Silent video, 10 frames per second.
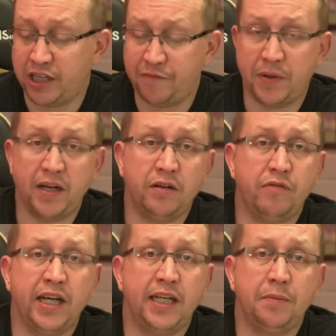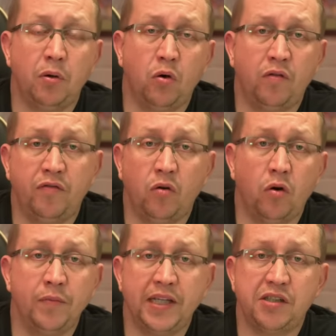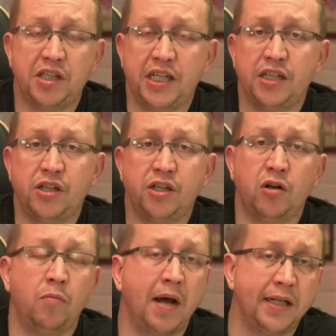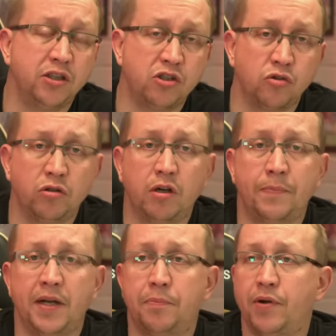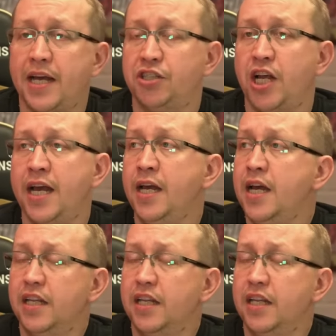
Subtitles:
They've been in a really poor form this season. You know, managers under a bit of pressure.